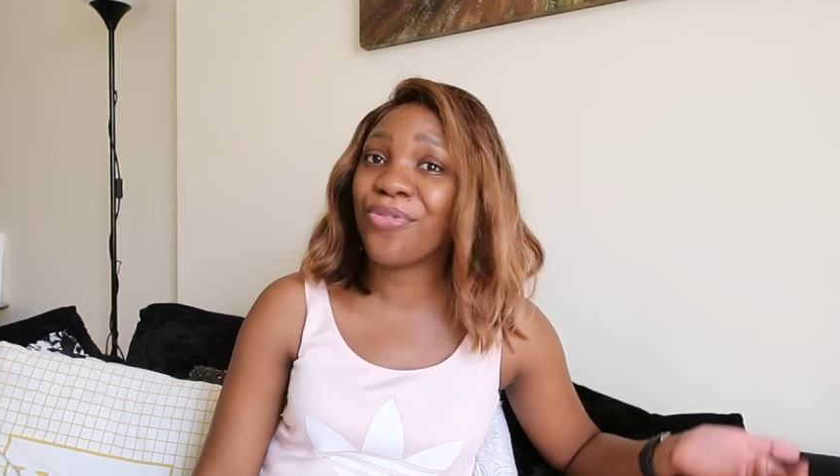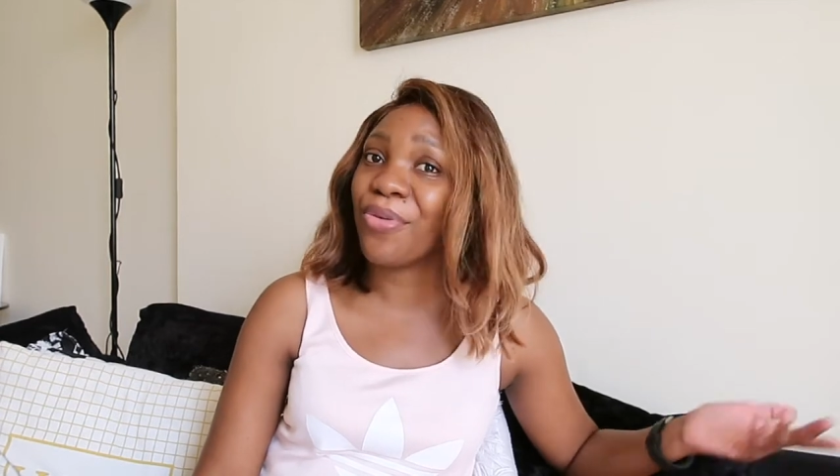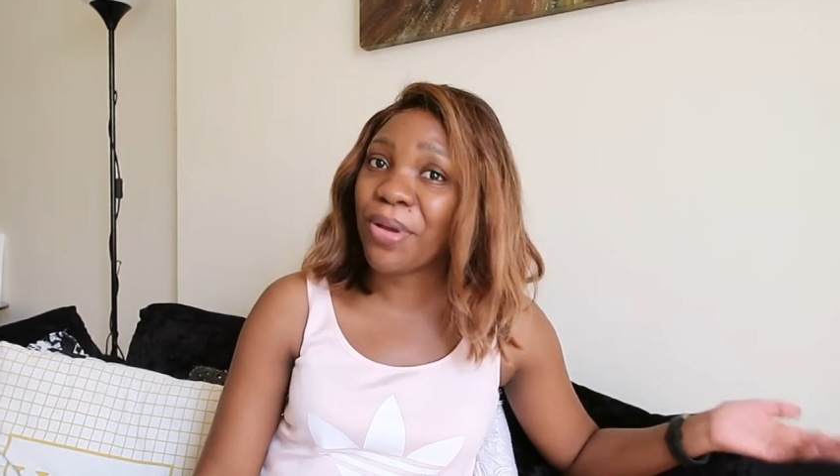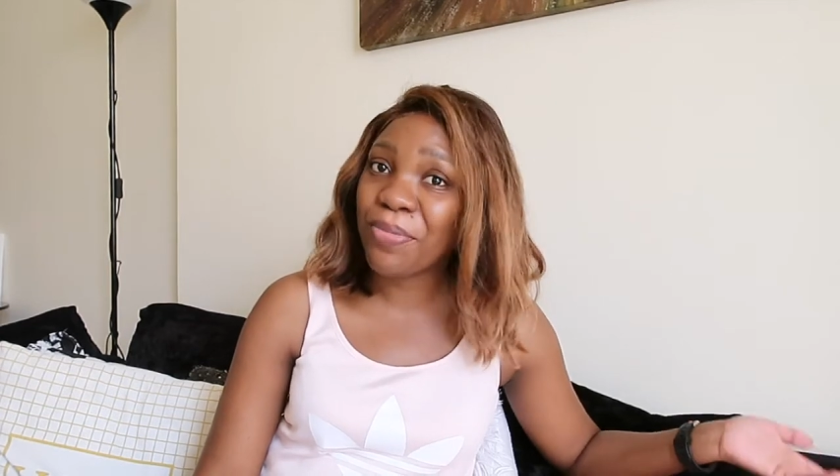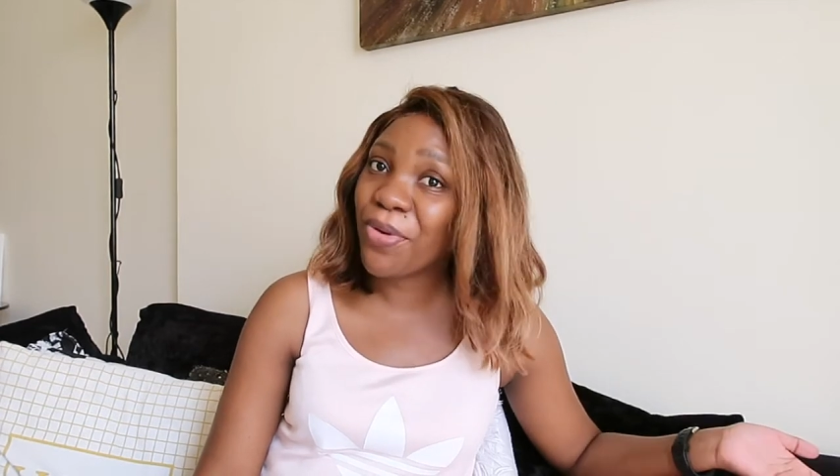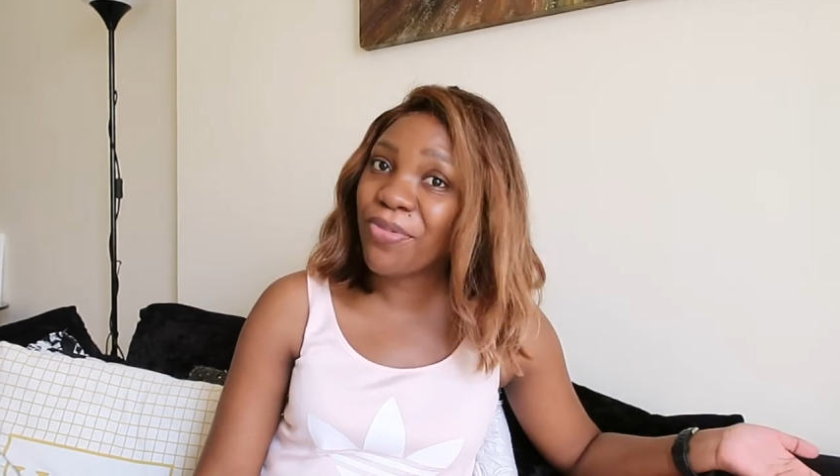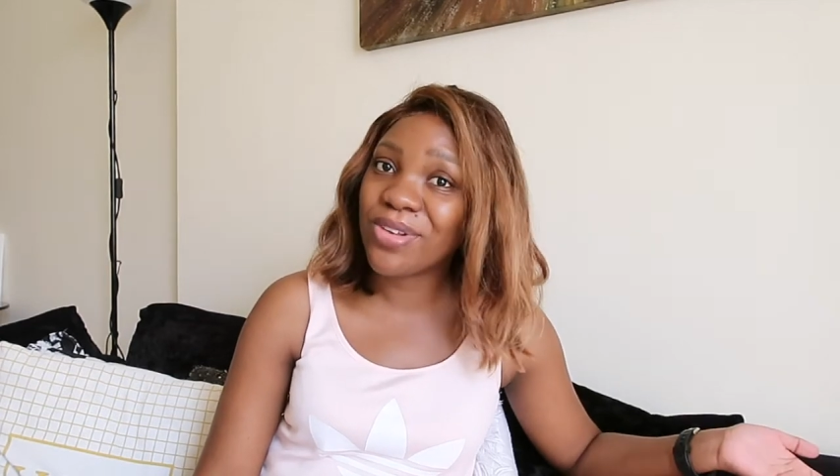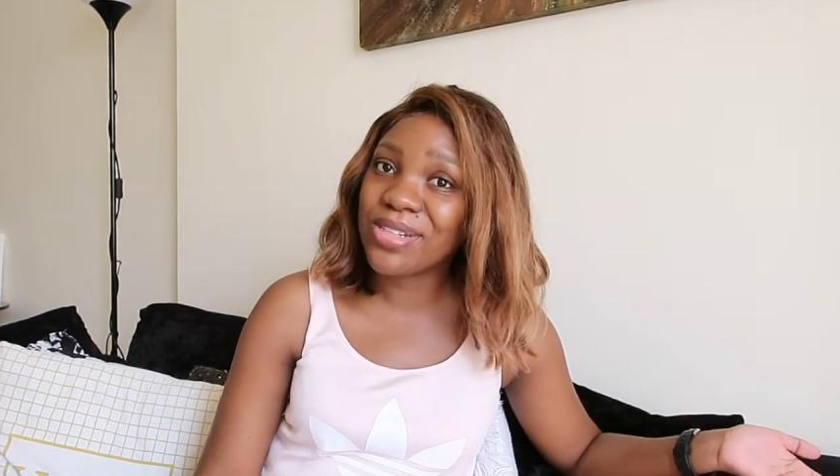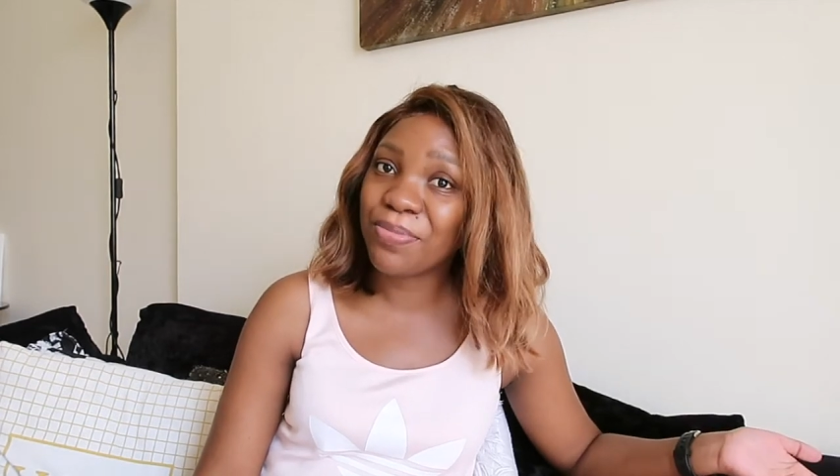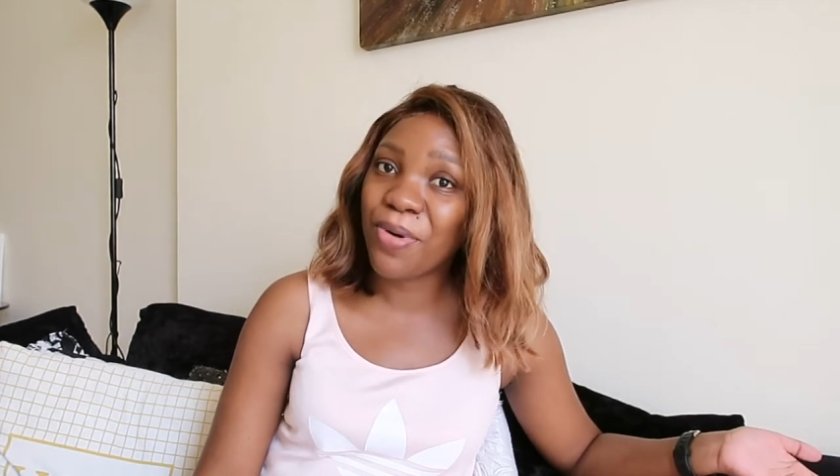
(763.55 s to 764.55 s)
from my
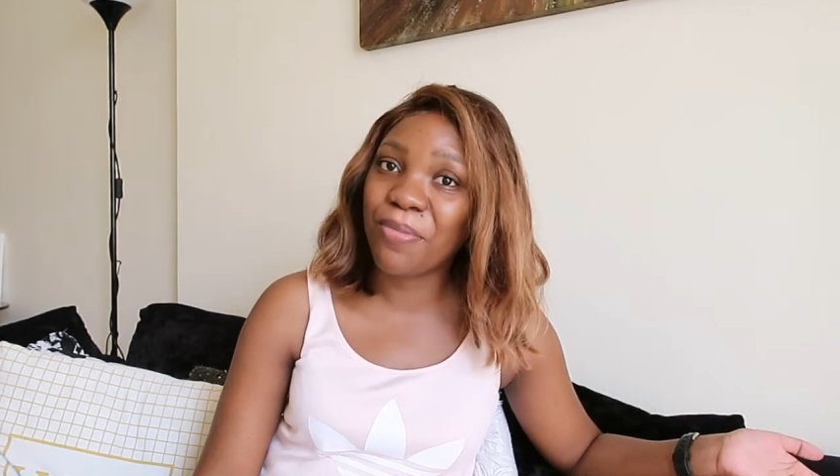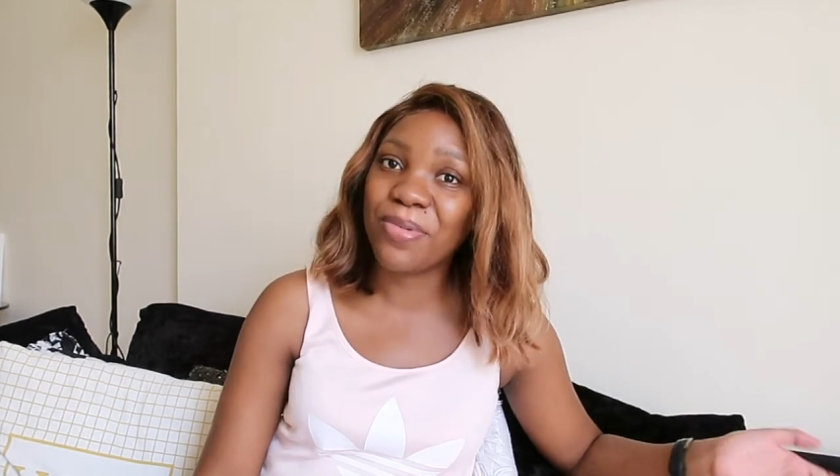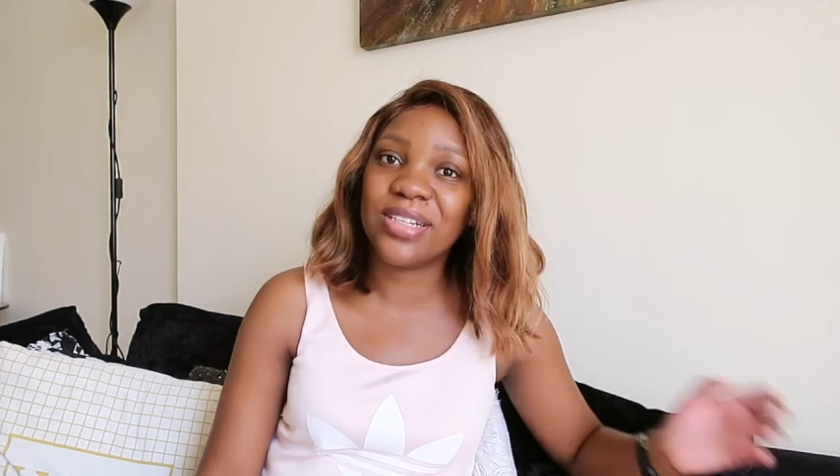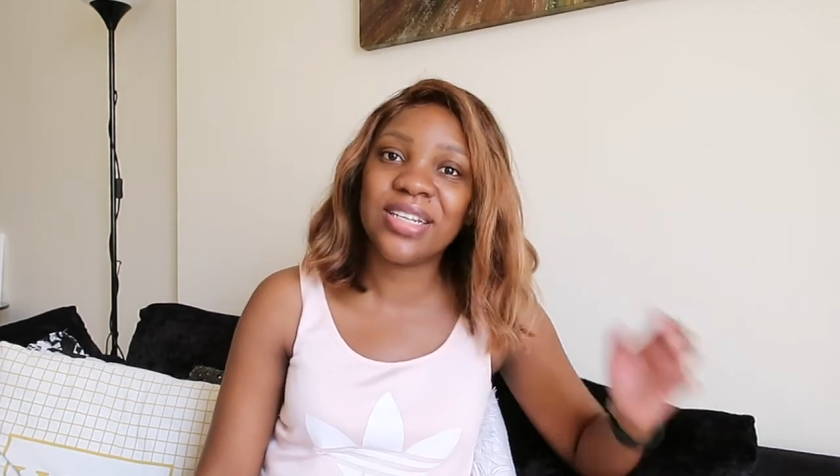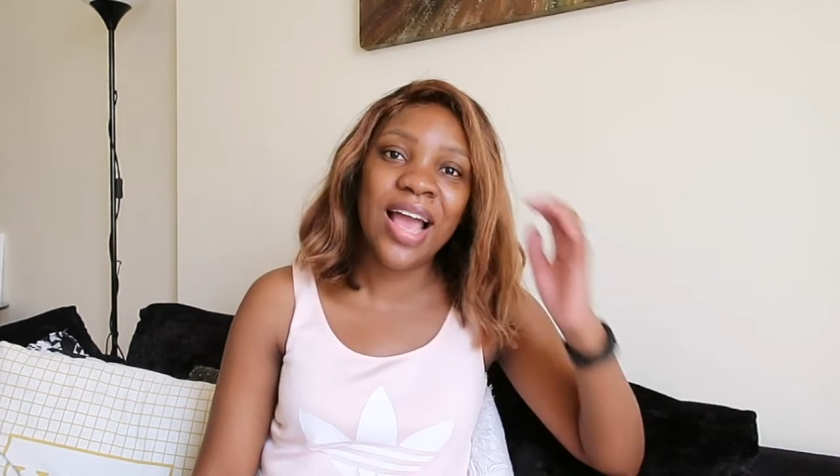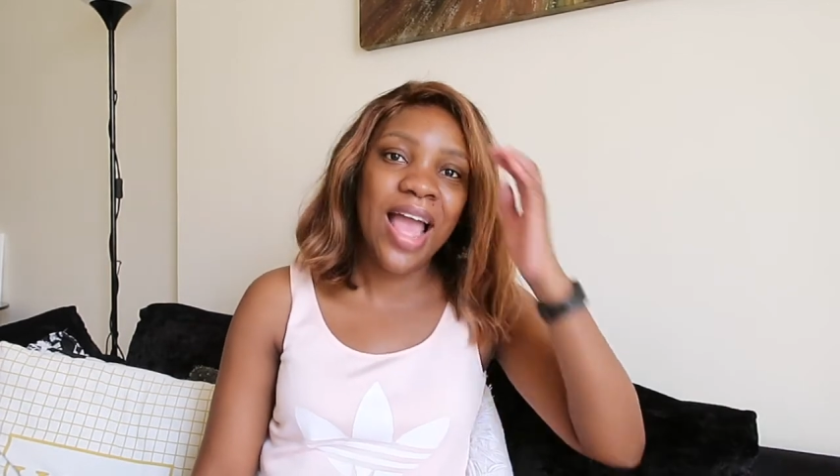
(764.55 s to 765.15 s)
previous apartment.